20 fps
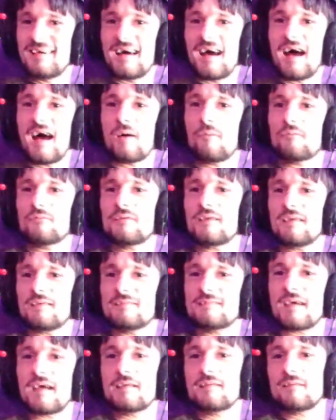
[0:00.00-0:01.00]
I was going to
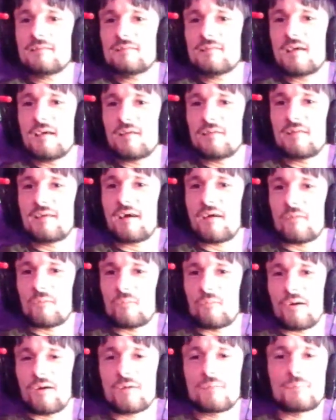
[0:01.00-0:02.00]
say the other
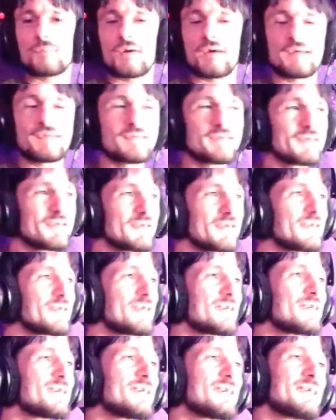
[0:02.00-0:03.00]
word, but
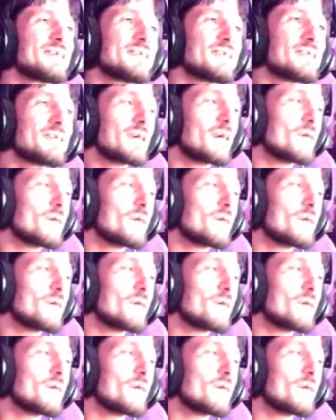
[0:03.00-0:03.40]
I